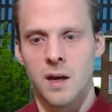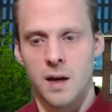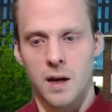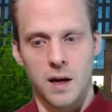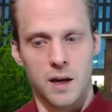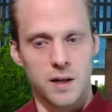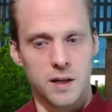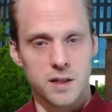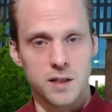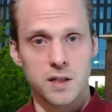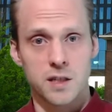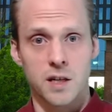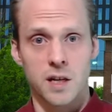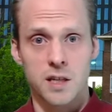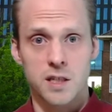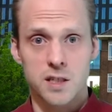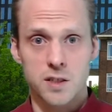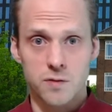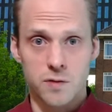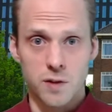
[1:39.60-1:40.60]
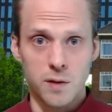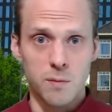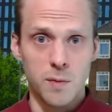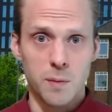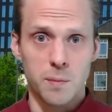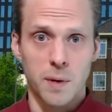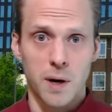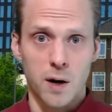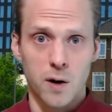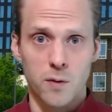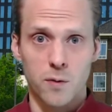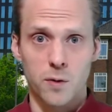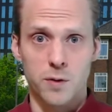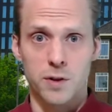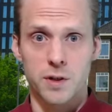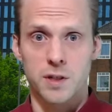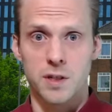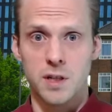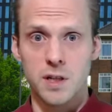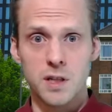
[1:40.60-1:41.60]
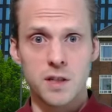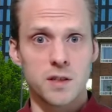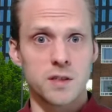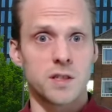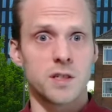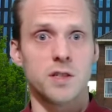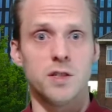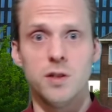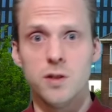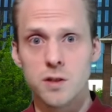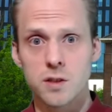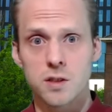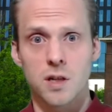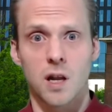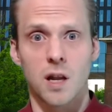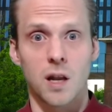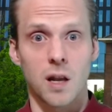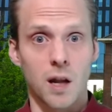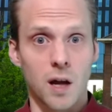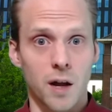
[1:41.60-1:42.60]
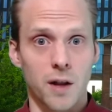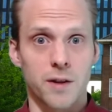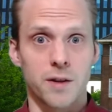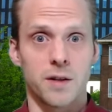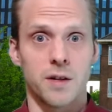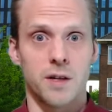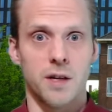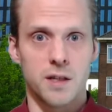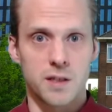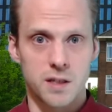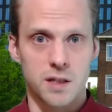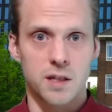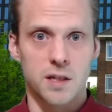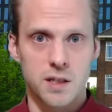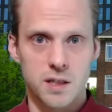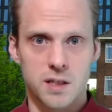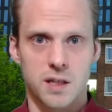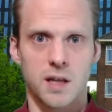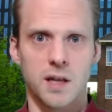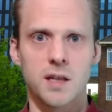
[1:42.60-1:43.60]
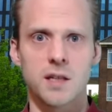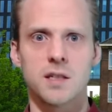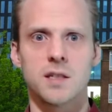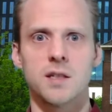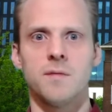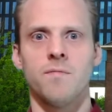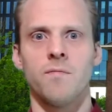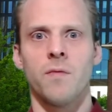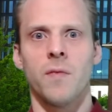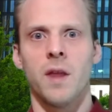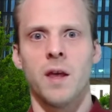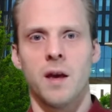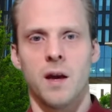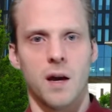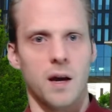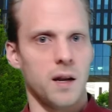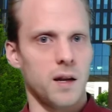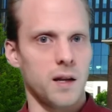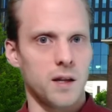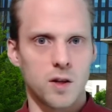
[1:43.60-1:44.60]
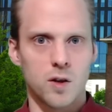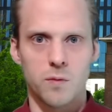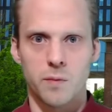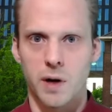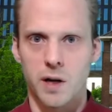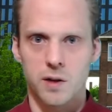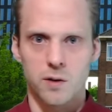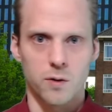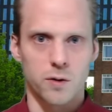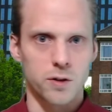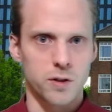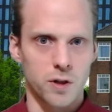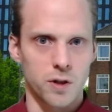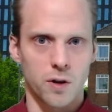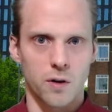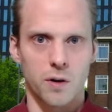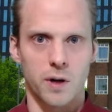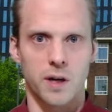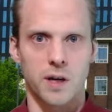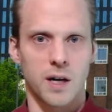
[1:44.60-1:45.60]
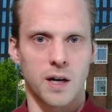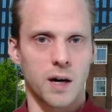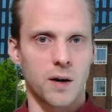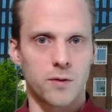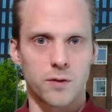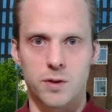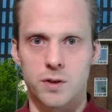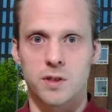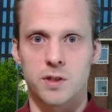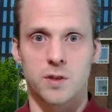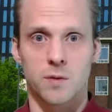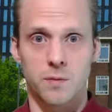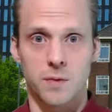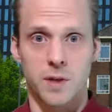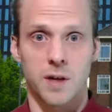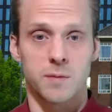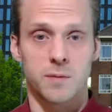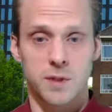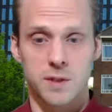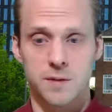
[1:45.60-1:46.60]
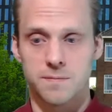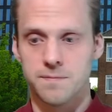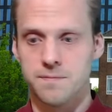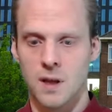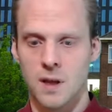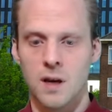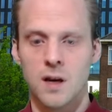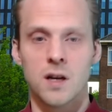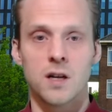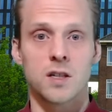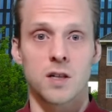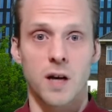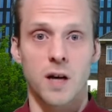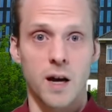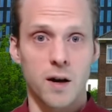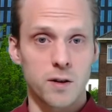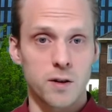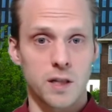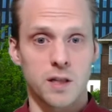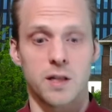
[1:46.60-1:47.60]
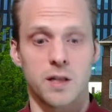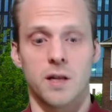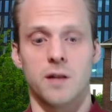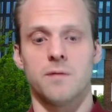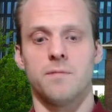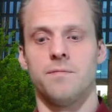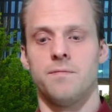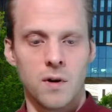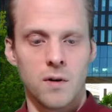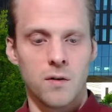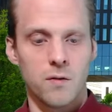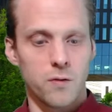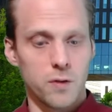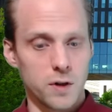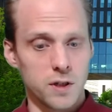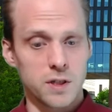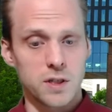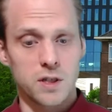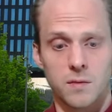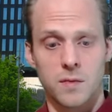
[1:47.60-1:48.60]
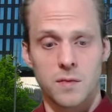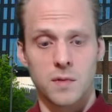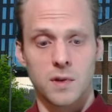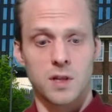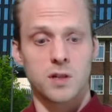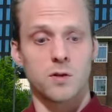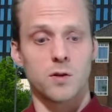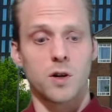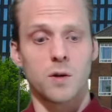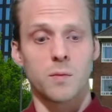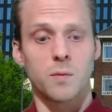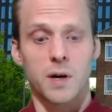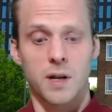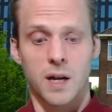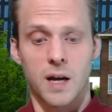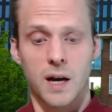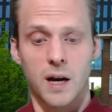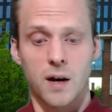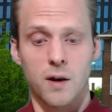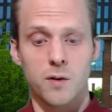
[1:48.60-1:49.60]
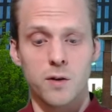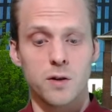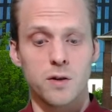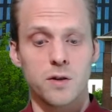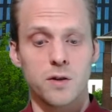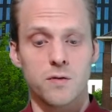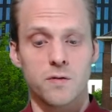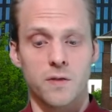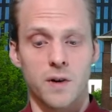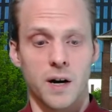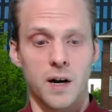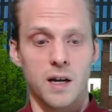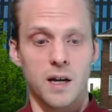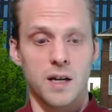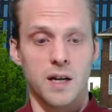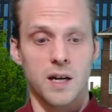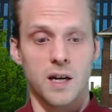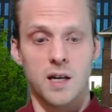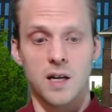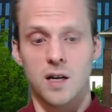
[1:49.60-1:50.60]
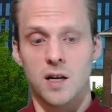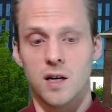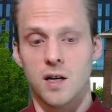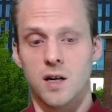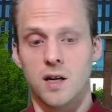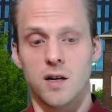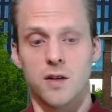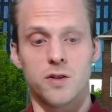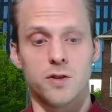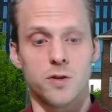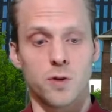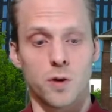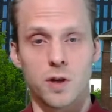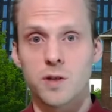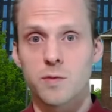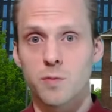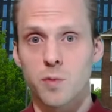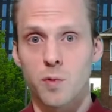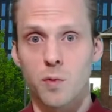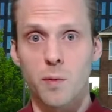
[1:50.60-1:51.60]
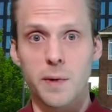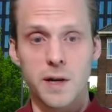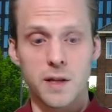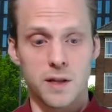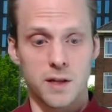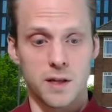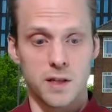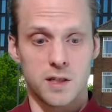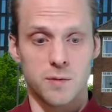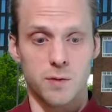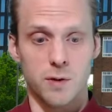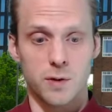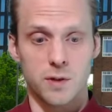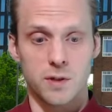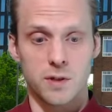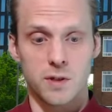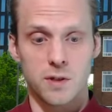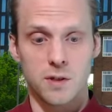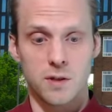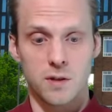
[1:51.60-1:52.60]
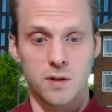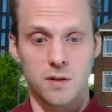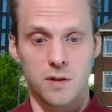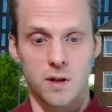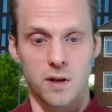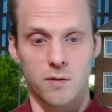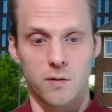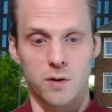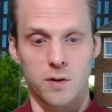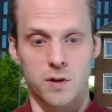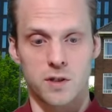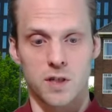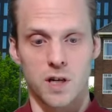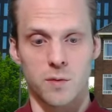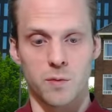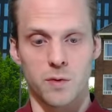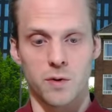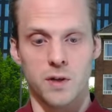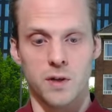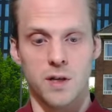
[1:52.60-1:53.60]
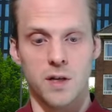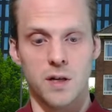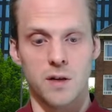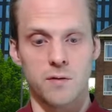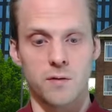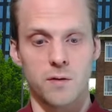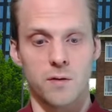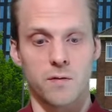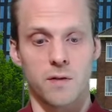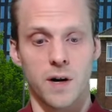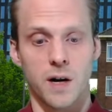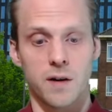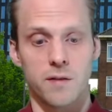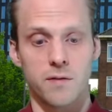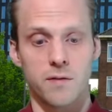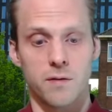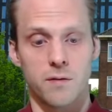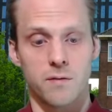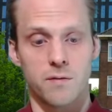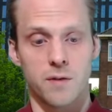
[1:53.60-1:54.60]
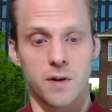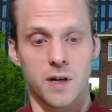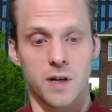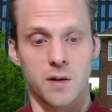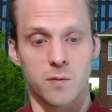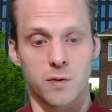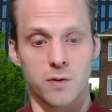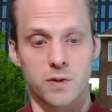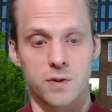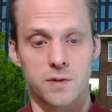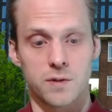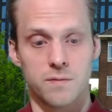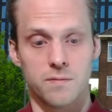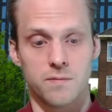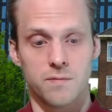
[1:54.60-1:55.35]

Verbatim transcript: And this is an extremely powerful technique that is used a lot in statistics and that you might also encounter sometimes. So how's that done? First, let's talk about how do you define a uh, joint probability distribution, like for example here for five variables.